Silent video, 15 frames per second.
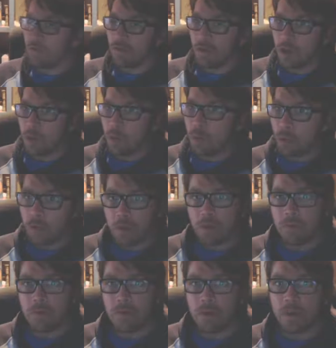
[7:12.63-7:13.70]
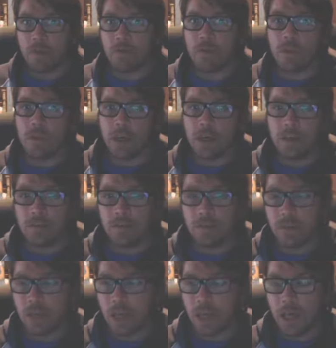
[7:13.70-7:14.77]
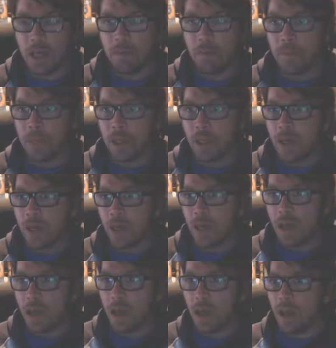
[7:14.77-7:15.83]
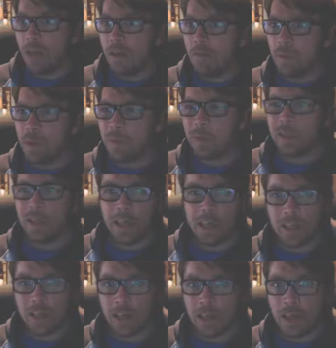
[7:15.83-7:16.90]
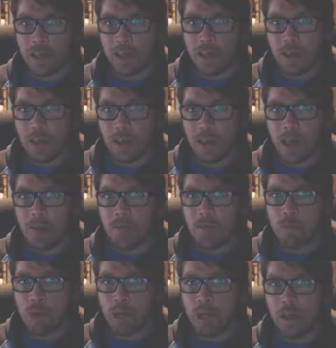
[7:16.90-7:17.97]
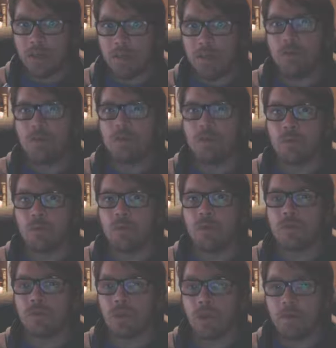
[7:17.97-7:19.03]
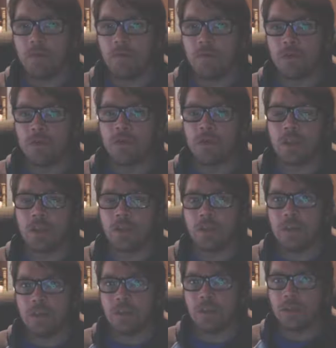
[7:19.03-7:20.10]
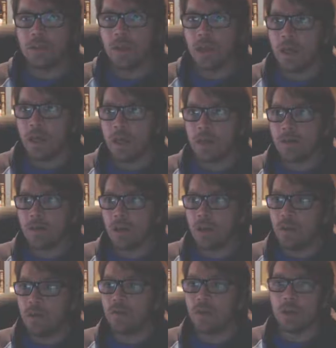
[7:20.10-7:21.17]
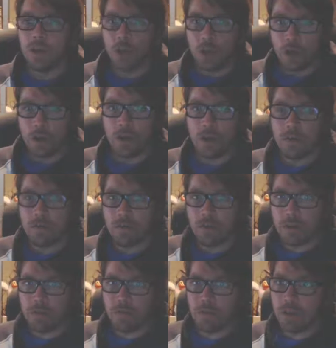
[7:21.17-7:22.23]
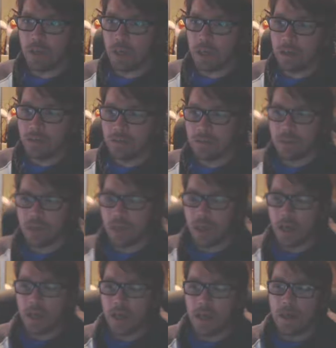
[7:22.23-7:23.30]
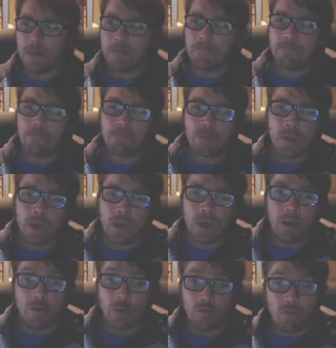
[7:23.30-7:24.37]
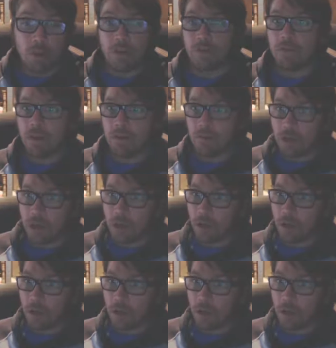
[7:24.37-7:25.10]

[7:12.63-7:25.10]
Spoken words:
running on both of them for different things. And if people like that, I might do some more stuff on virtualization, because I use it a lot for different things. I've got a RAID array running